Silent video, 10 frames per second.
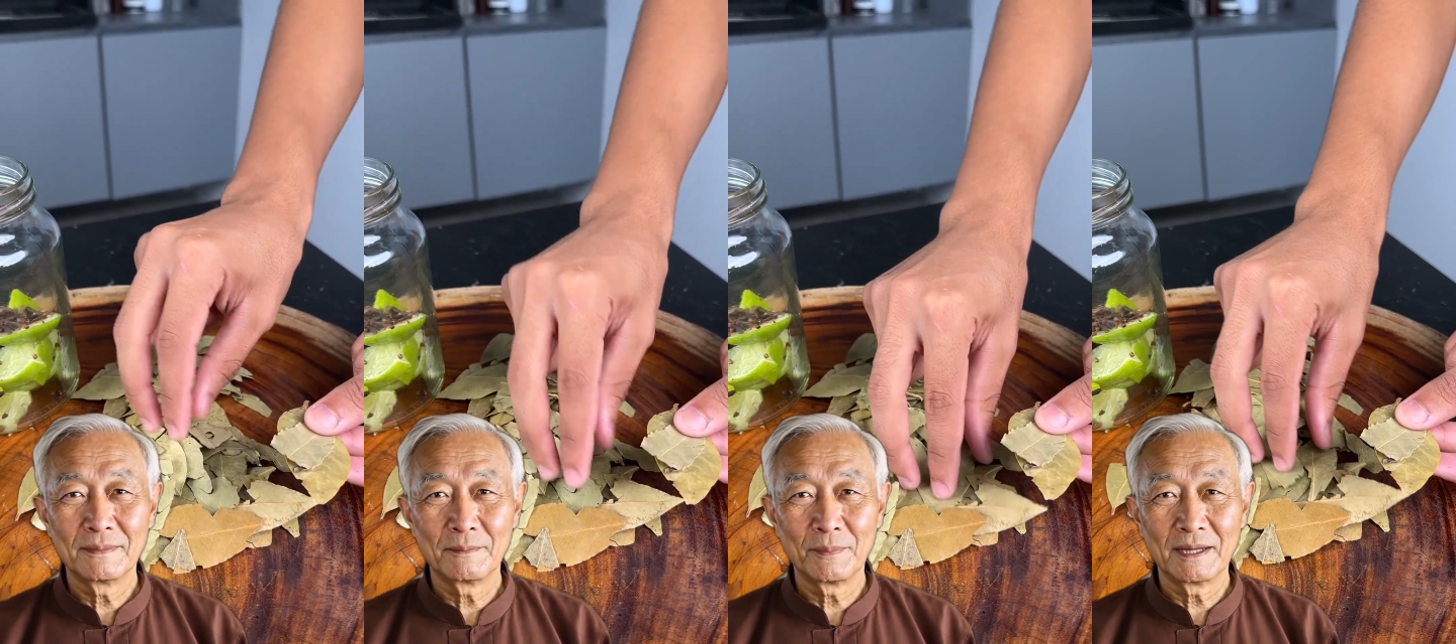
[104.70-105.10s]

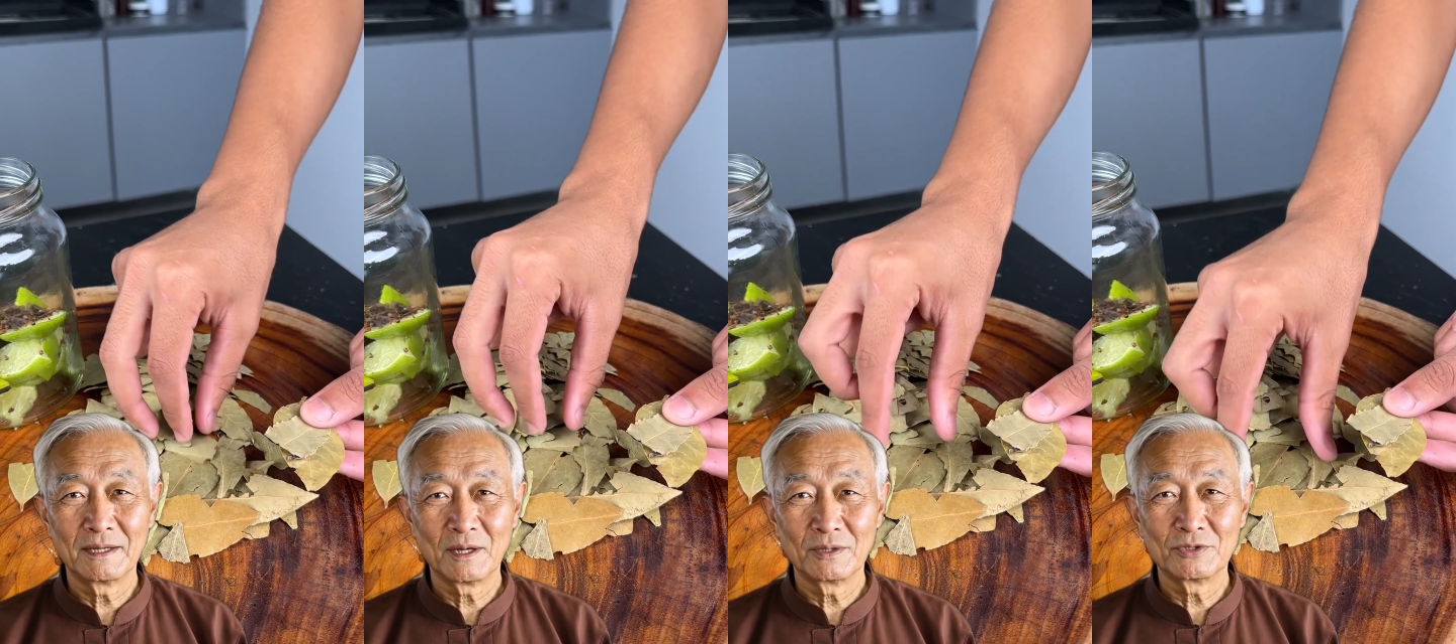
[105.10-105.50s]
But it
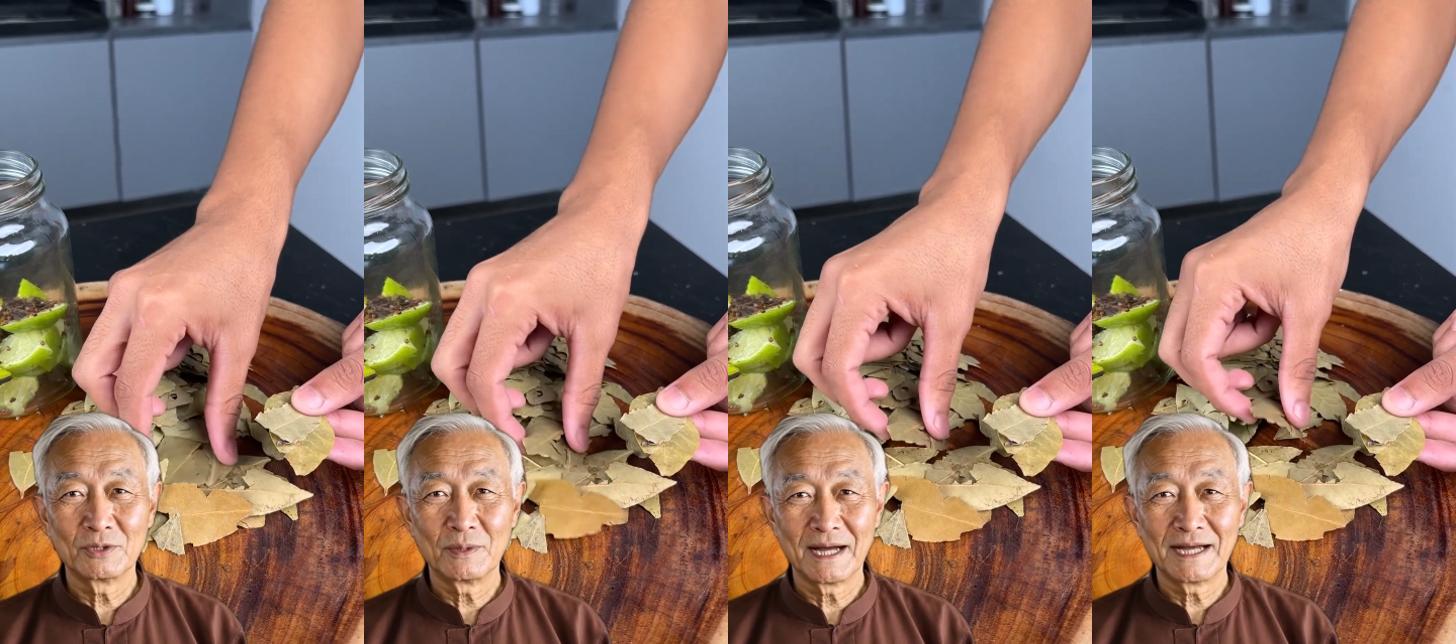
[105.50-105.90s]

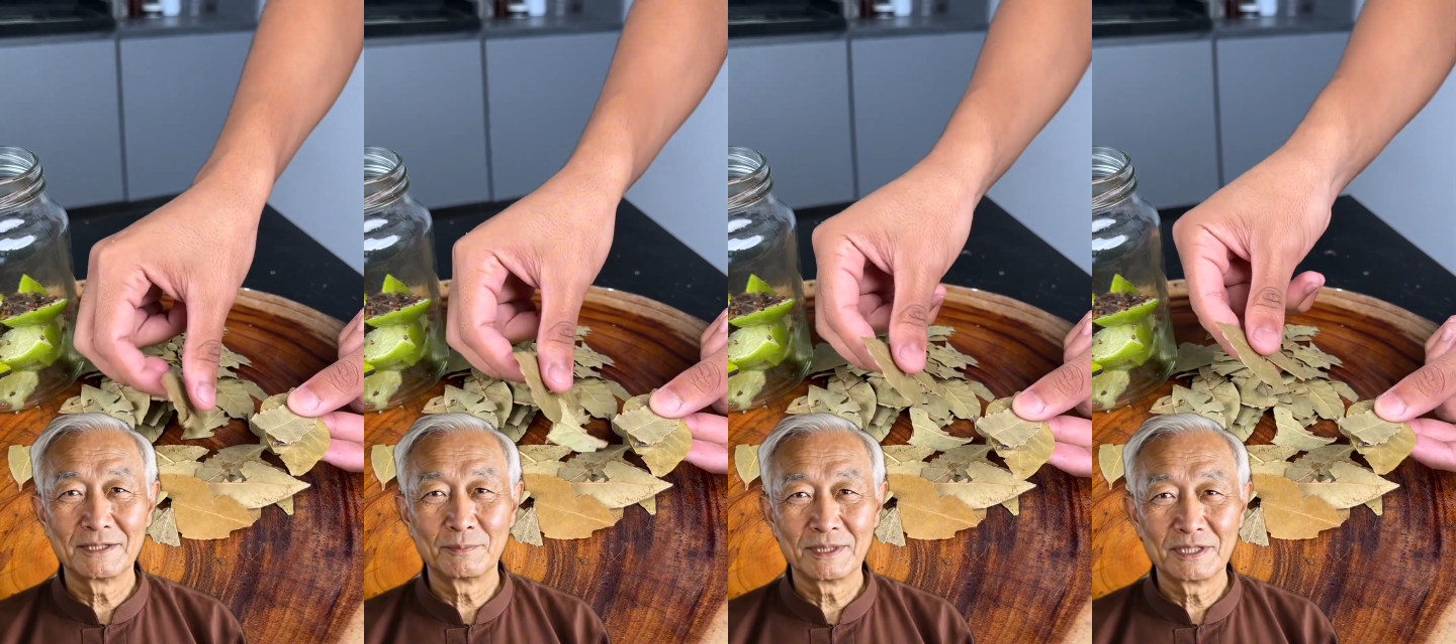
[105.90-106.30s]
also
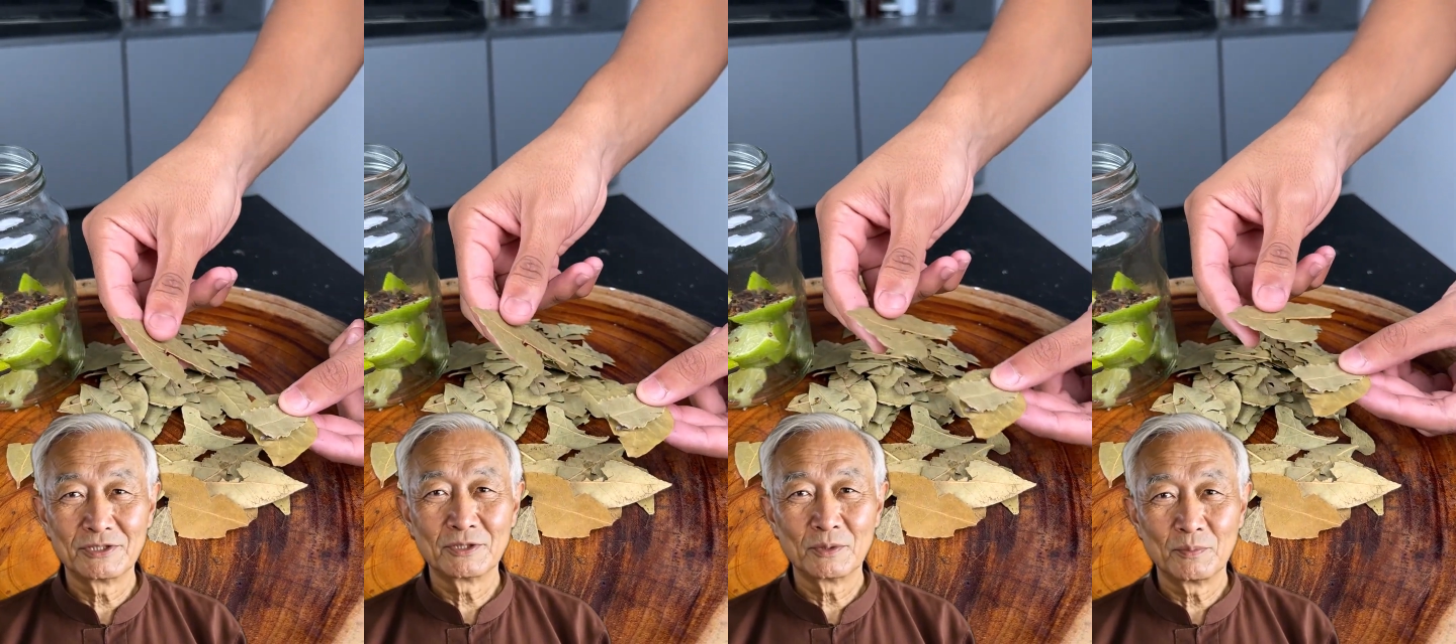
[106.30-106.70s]
has
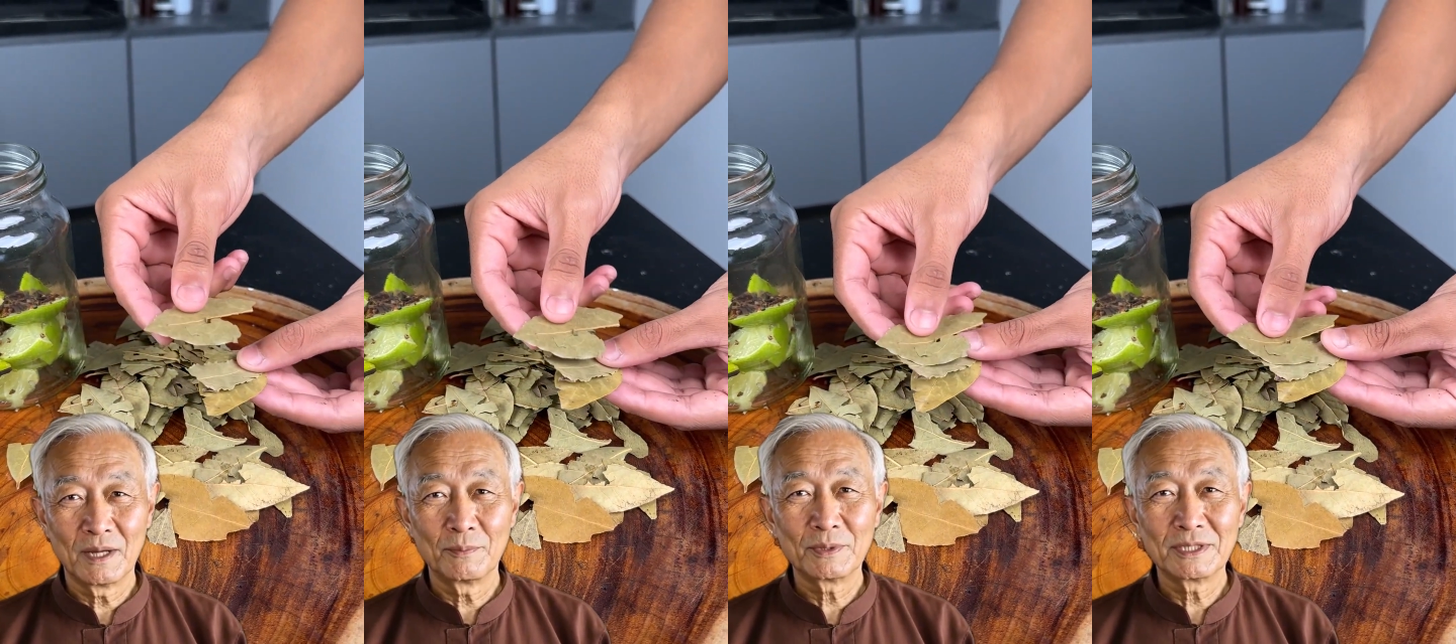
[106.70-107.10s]
medicinal
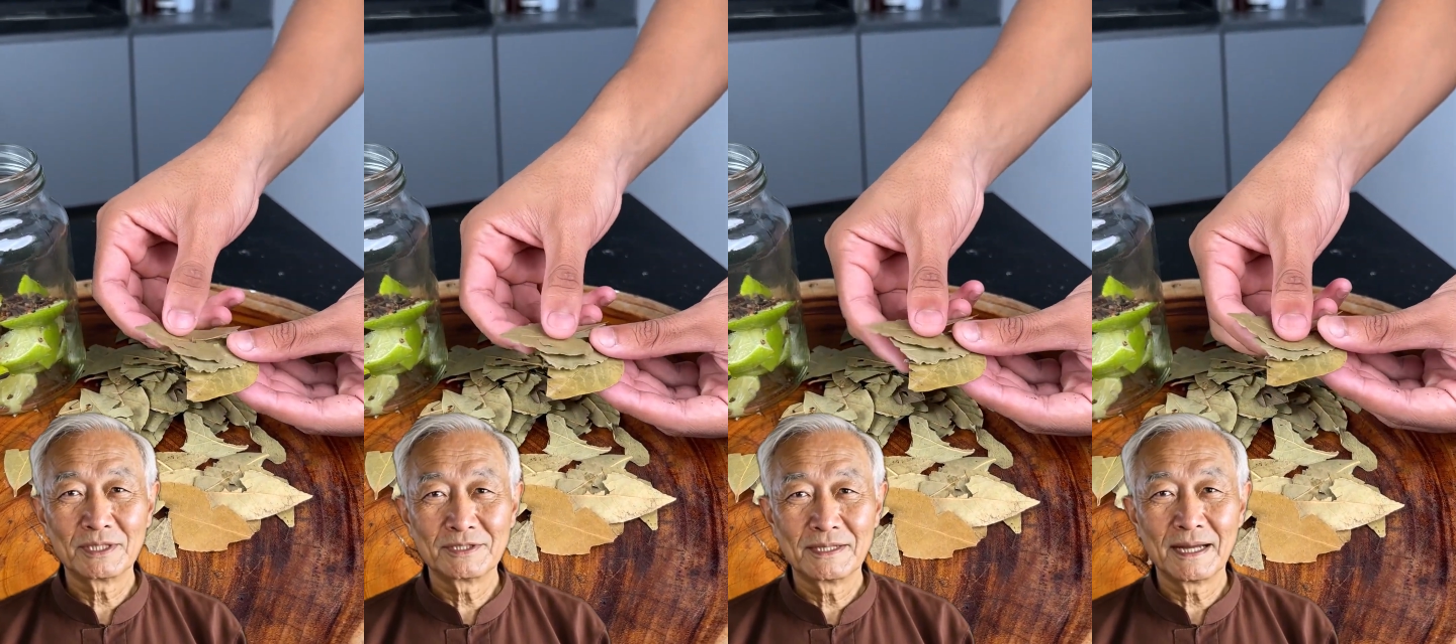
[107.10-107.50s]

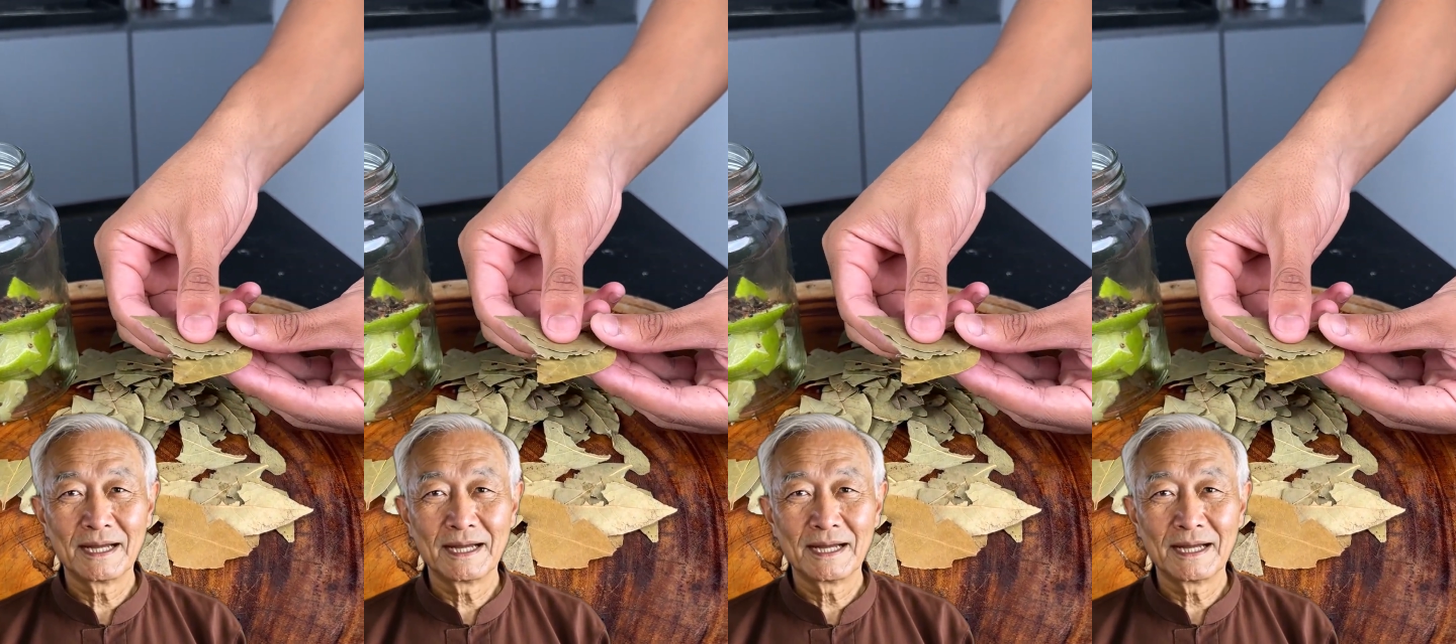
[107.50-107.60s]
properties